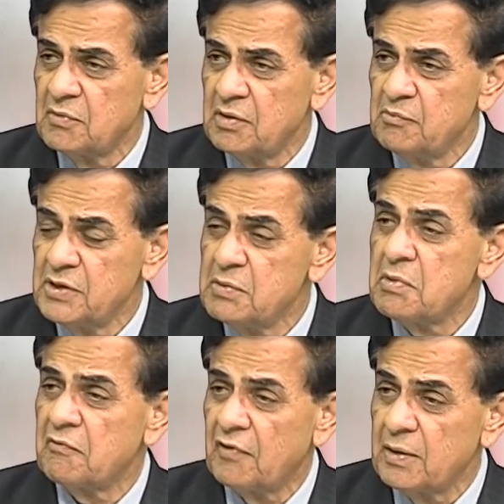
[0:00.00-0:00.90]

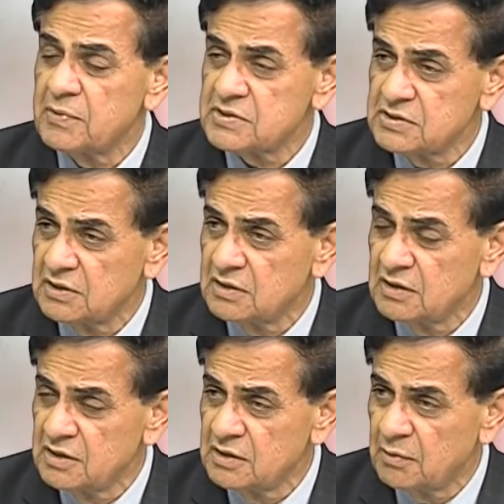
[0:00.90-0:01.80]
minimum 5%
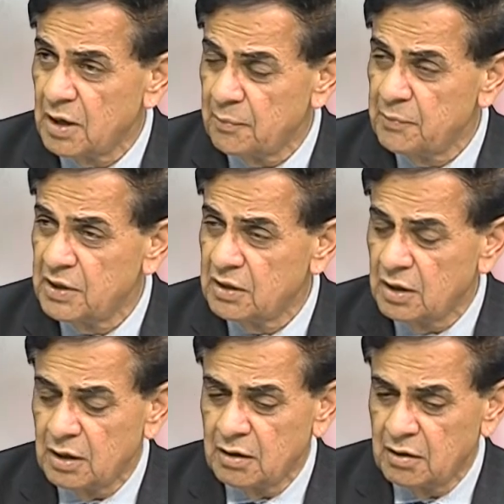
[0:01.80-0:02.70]
in the
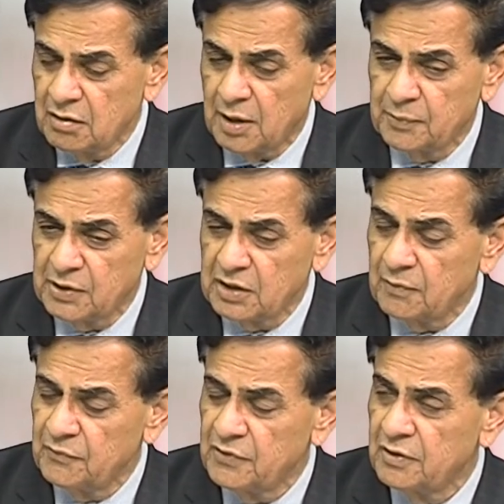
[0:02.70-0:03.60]
uptick
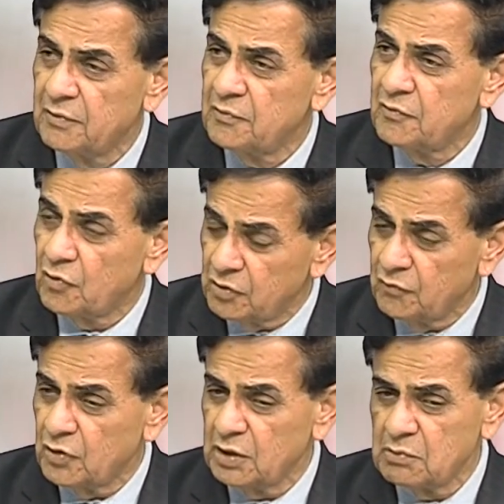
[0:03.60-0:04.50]
of the
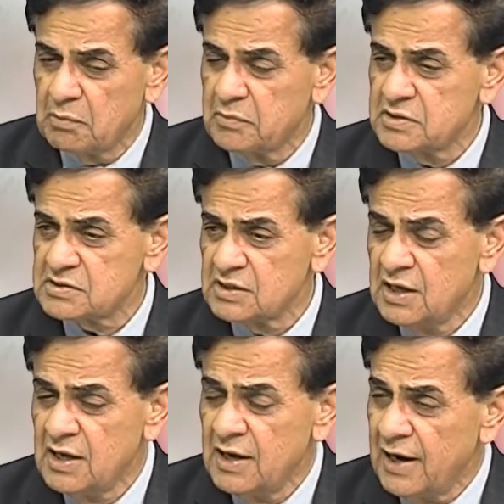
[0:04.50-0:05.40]
voting members.
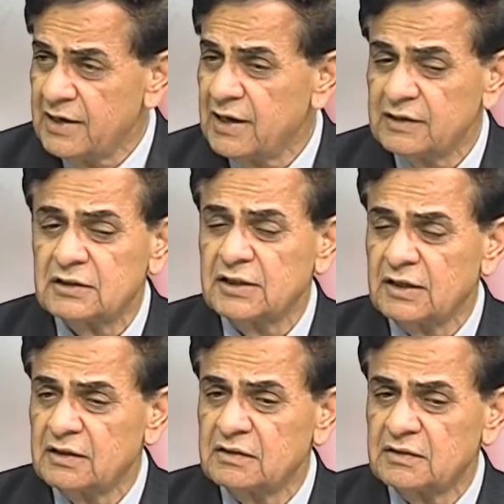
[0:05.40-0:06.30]
And I
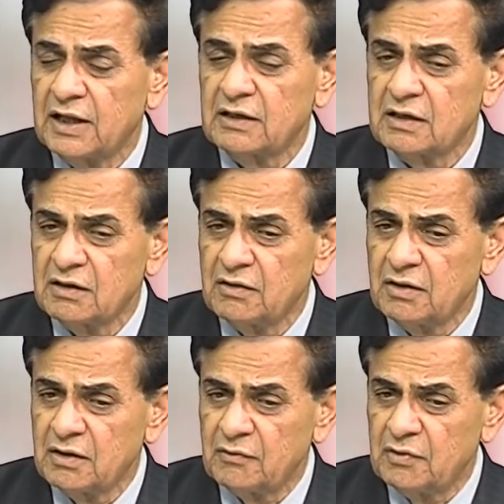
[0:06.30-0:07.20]
think that
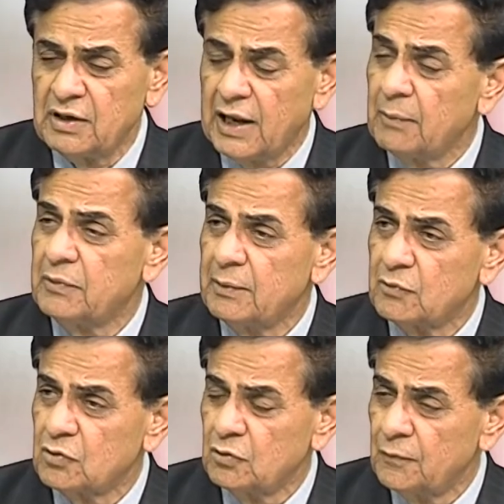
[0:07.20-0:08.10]
will help them
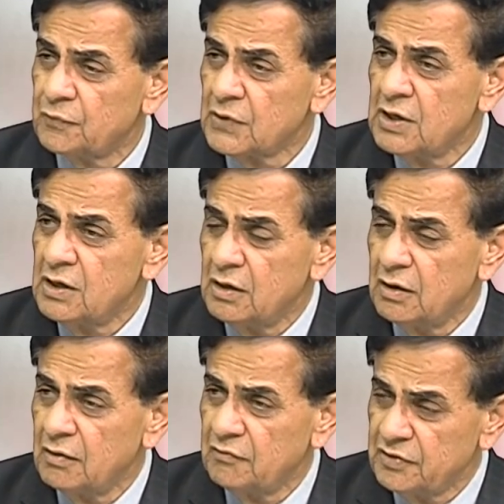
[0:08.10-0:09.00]
to
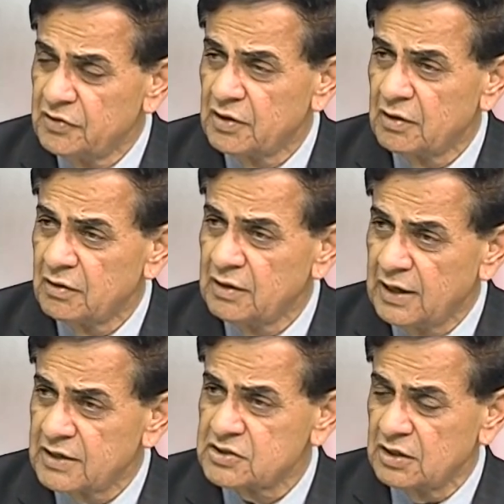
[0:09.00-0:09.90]
win the
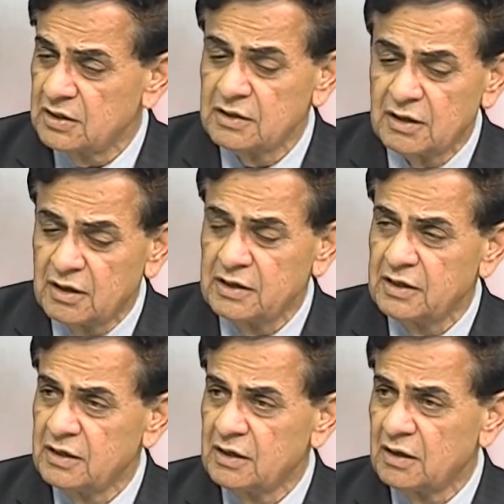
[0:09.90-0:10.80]
election
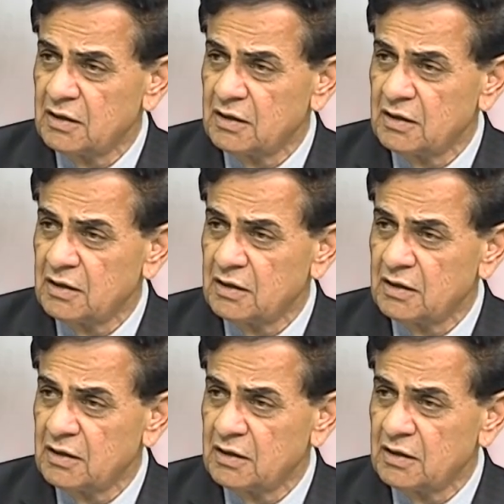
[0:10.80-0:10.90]
in